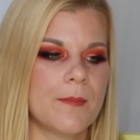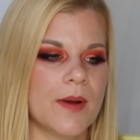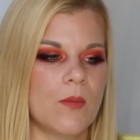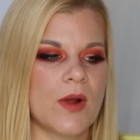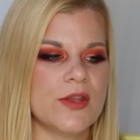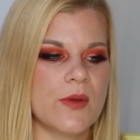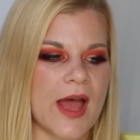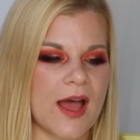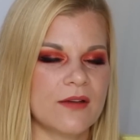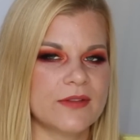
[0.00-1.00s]
But when you
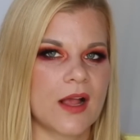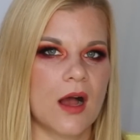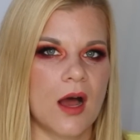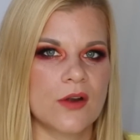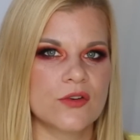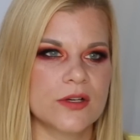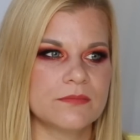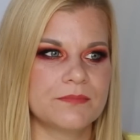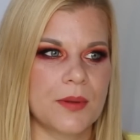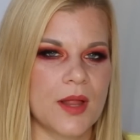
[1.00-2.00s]
have like a
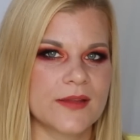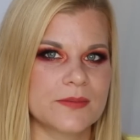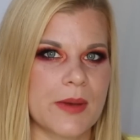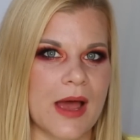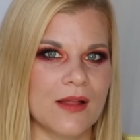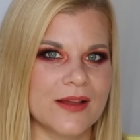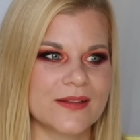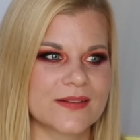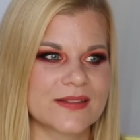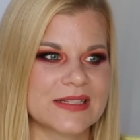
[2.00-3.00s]
hundred plus
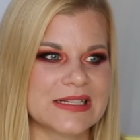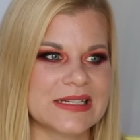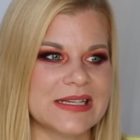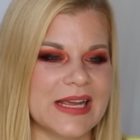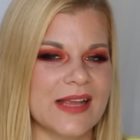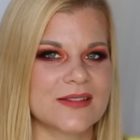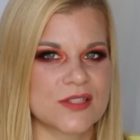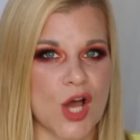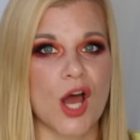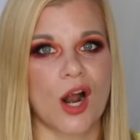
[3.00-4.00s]
palettes, it's
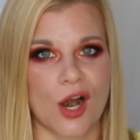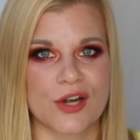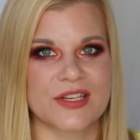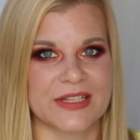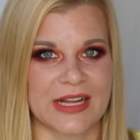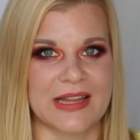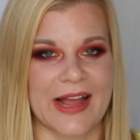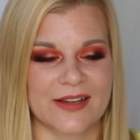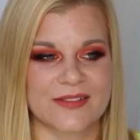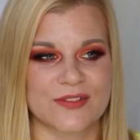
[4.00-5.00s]
not hard to
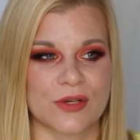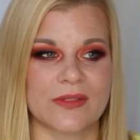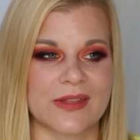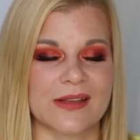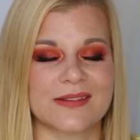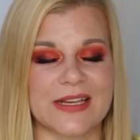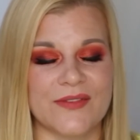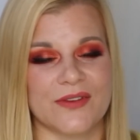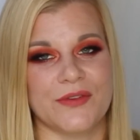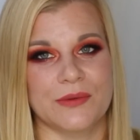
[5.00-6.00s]
neglect certain things
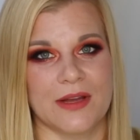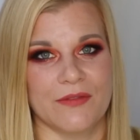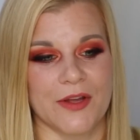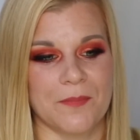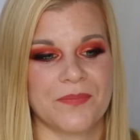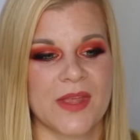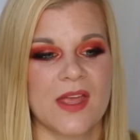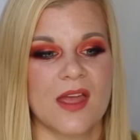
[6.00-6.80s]
even if you love them.